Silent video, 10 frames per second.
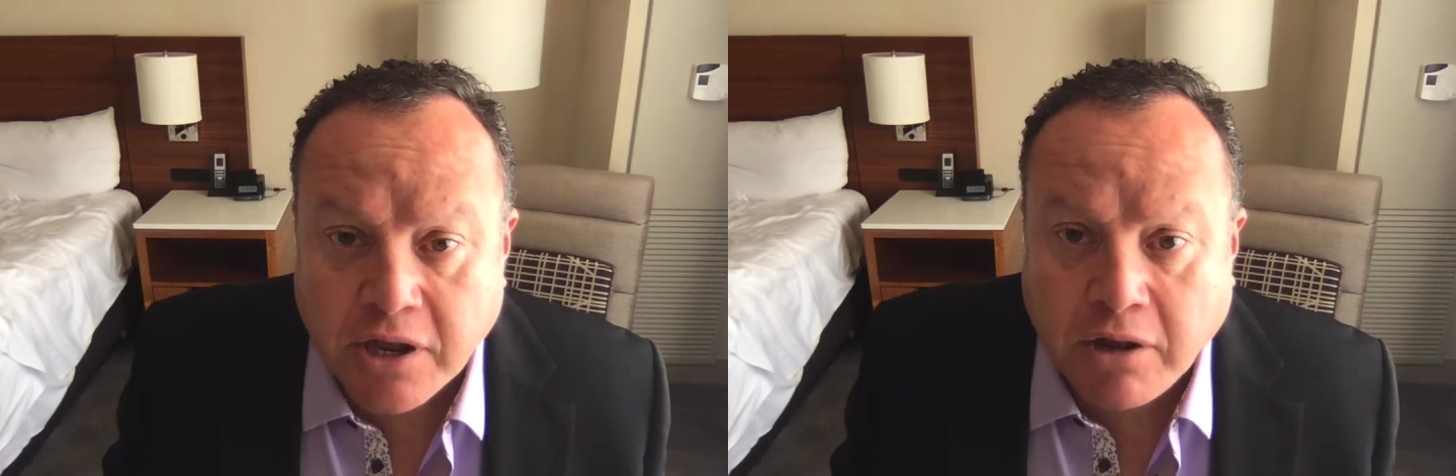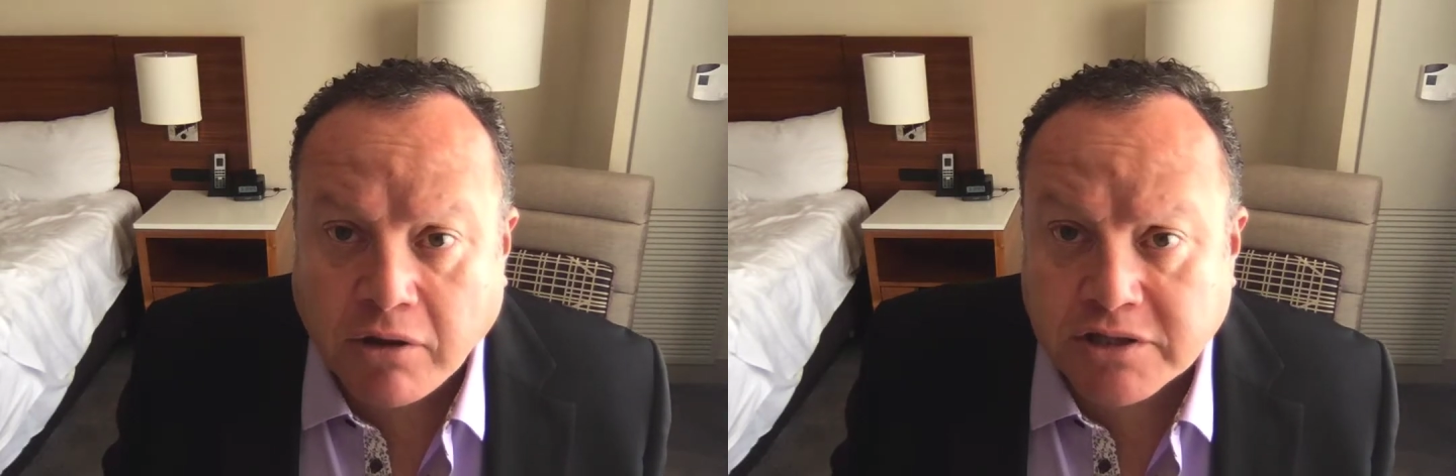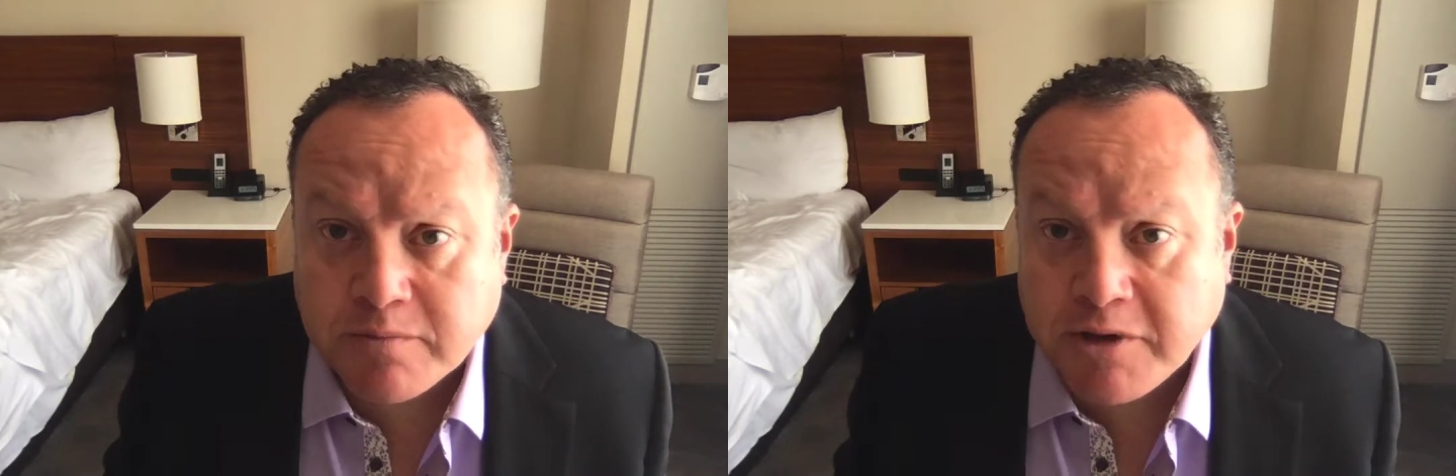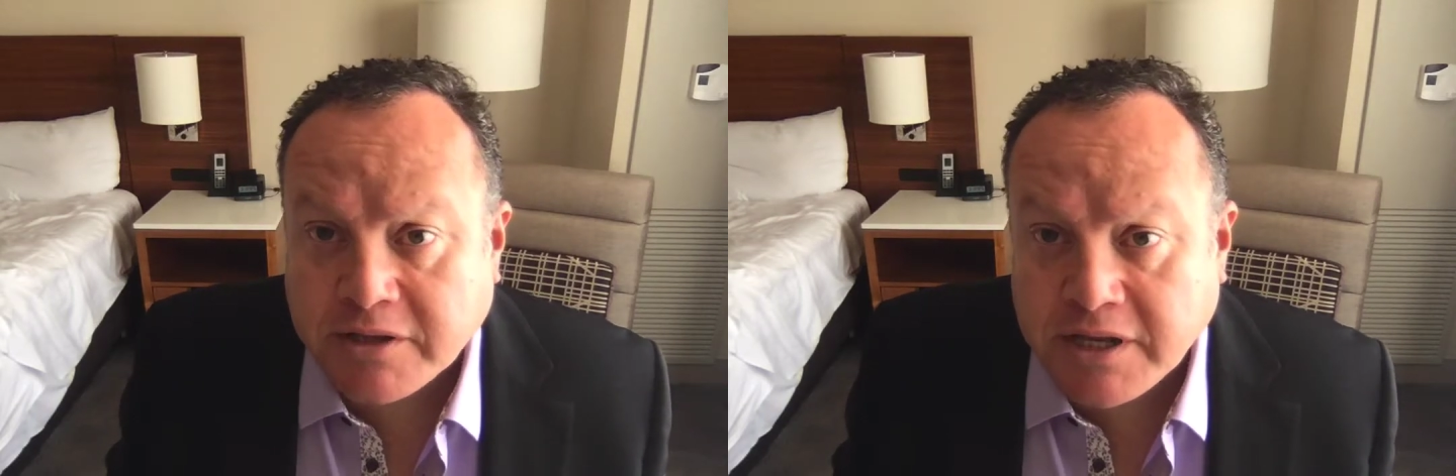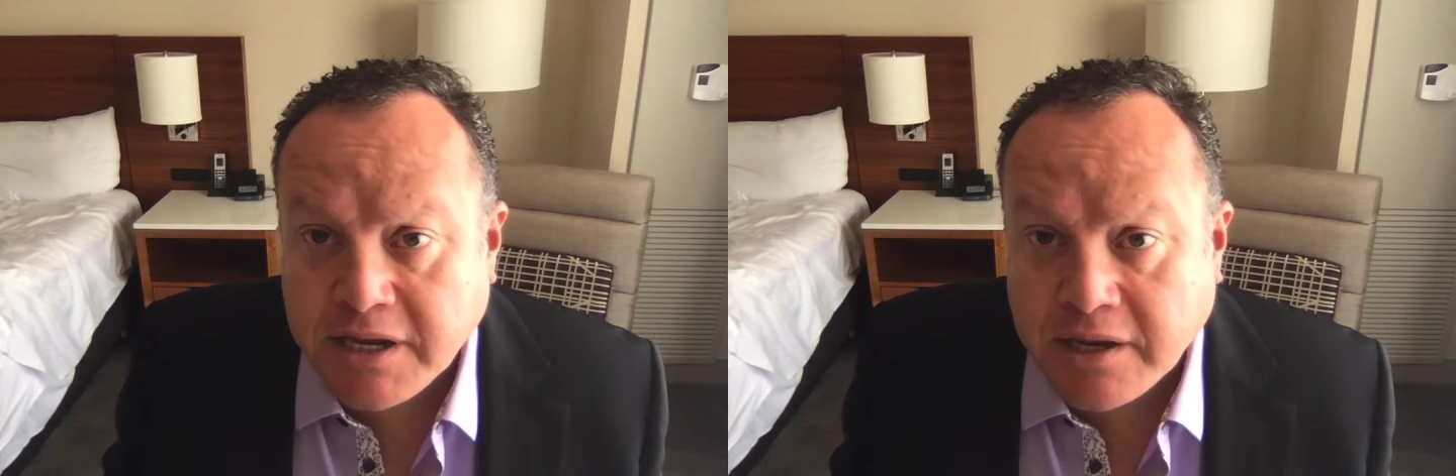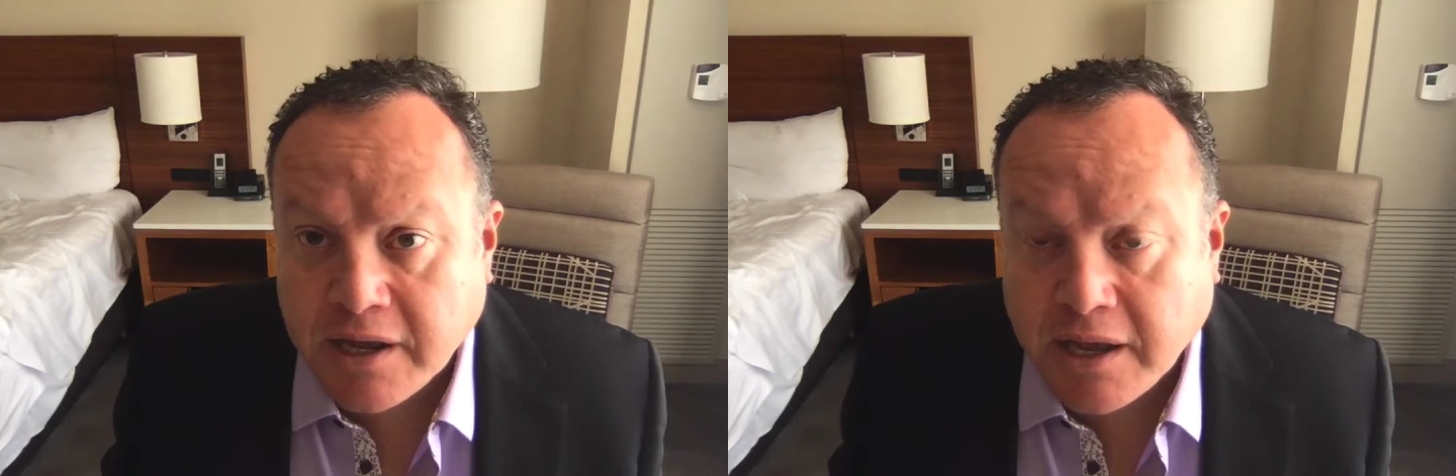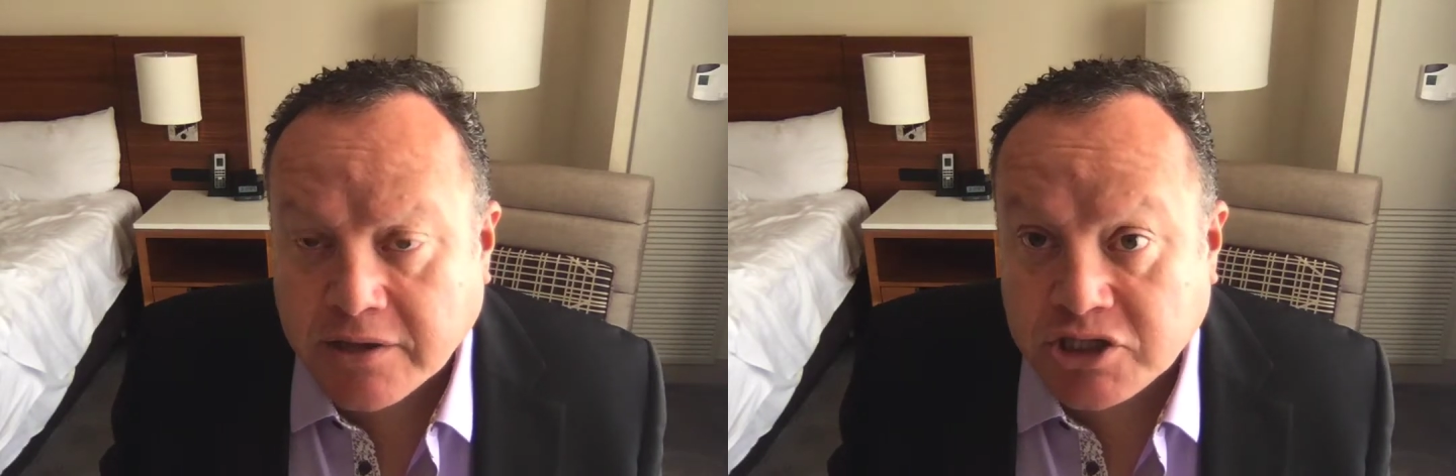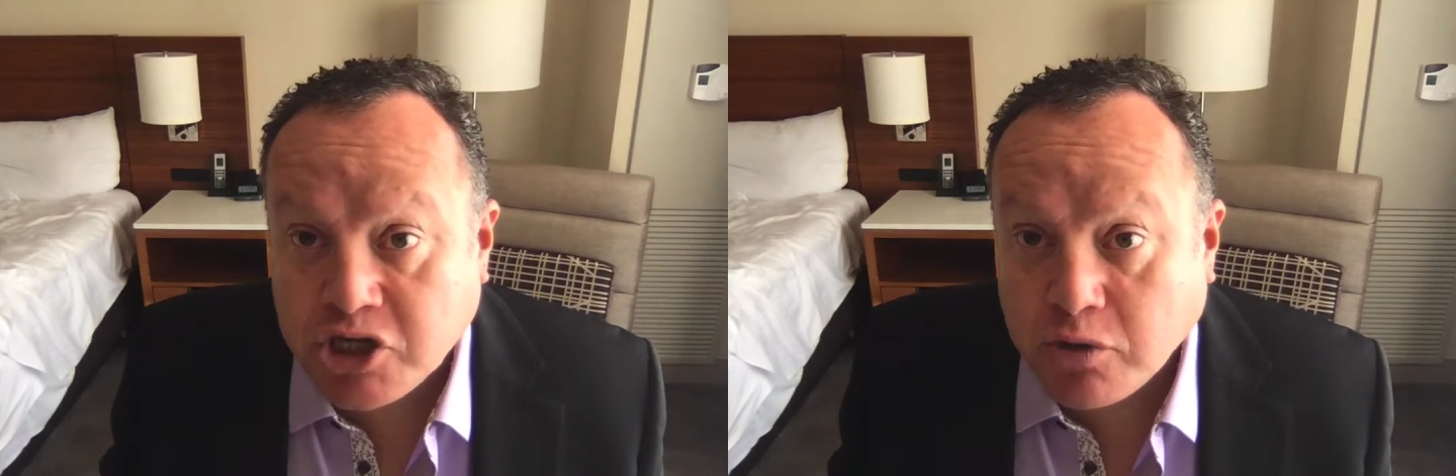ultimately
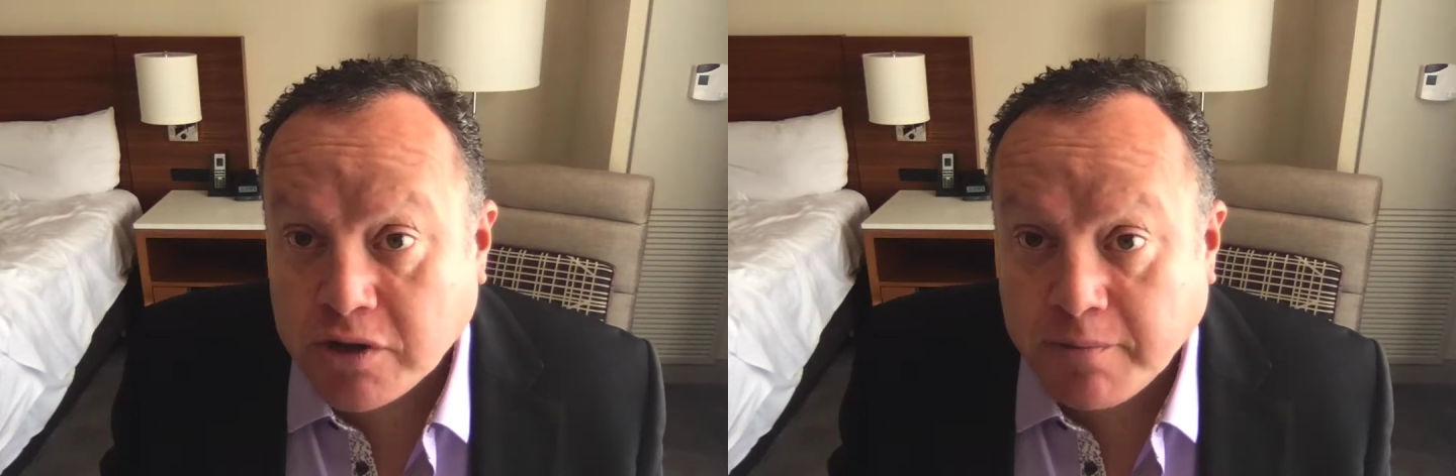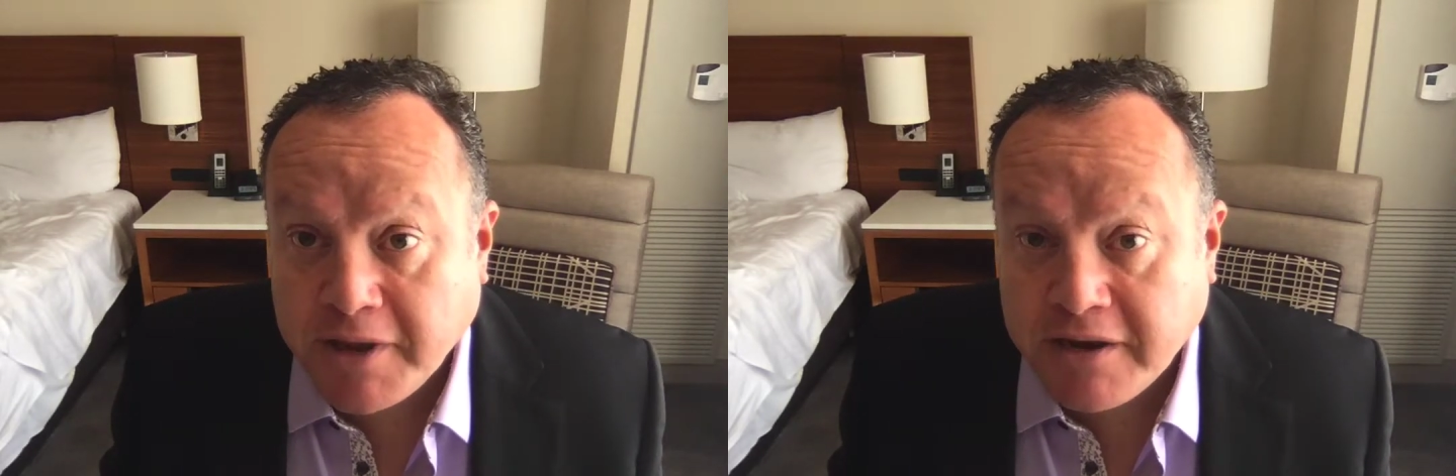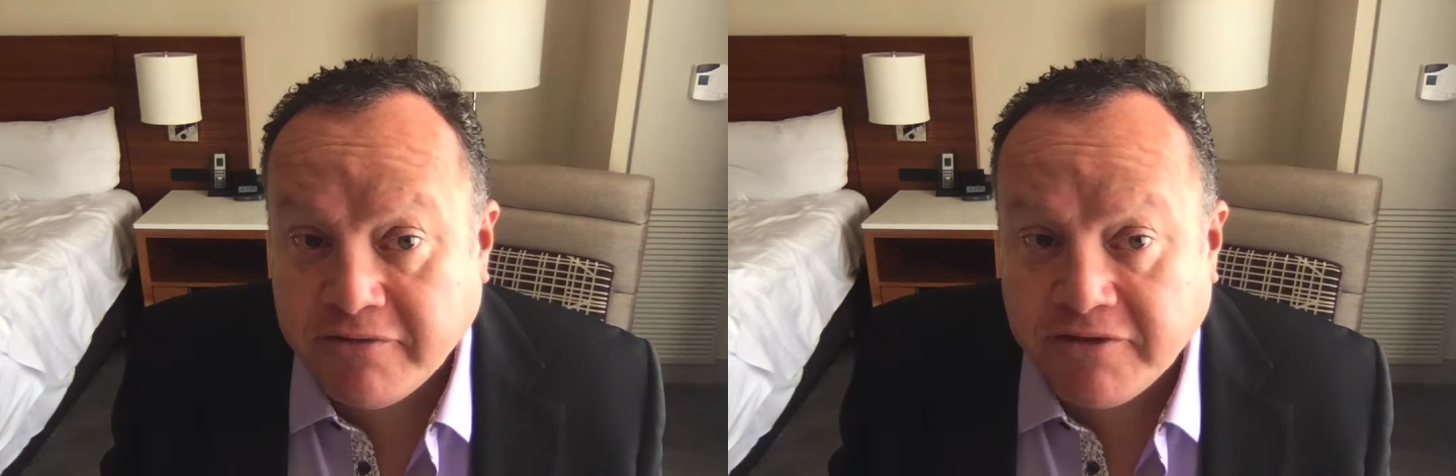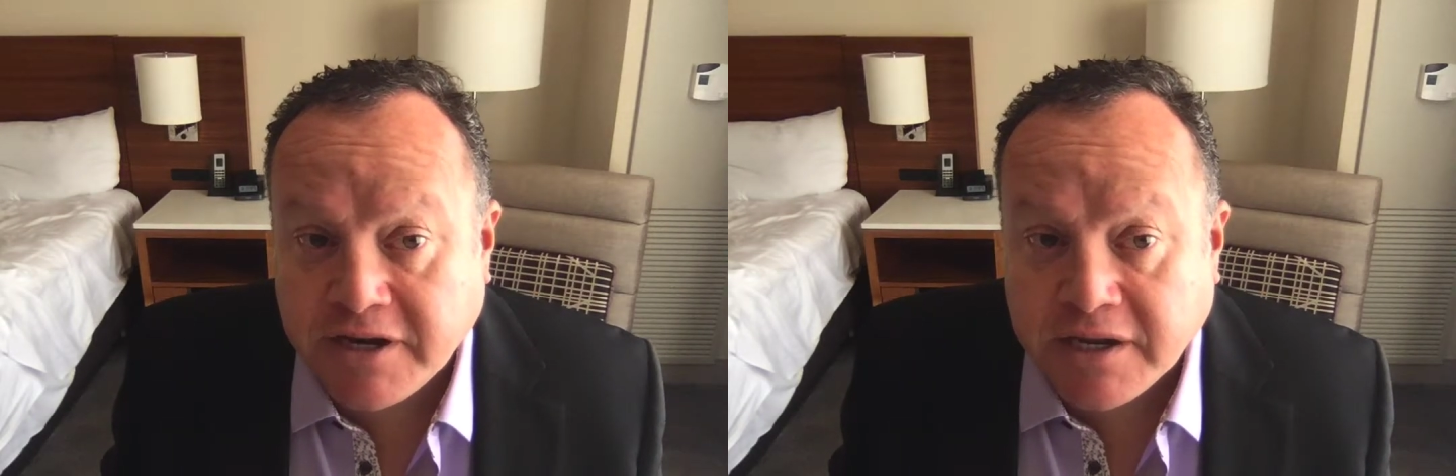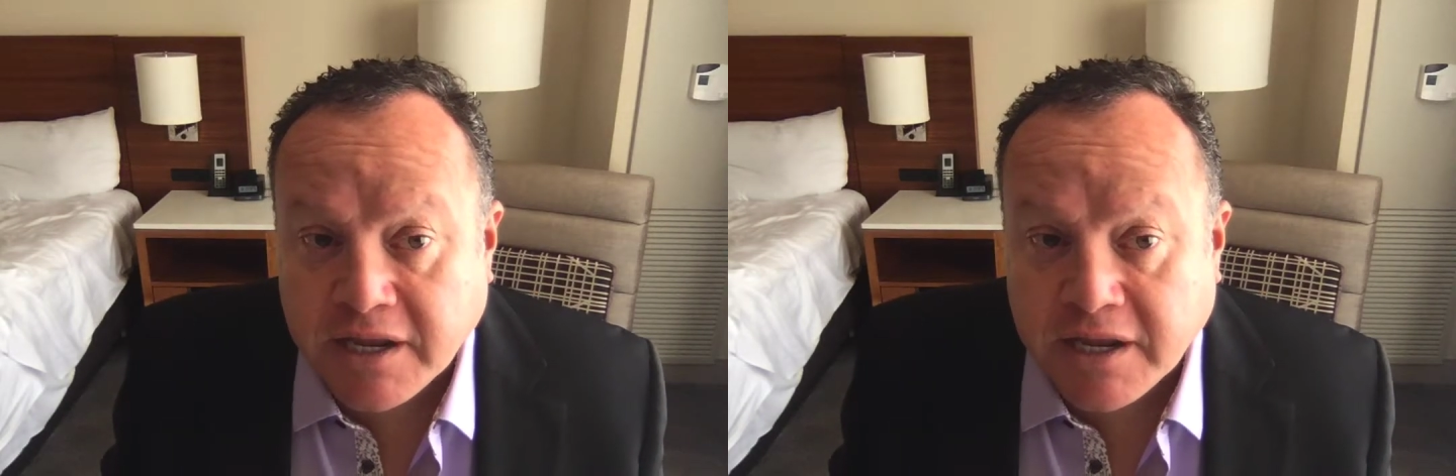show their benefit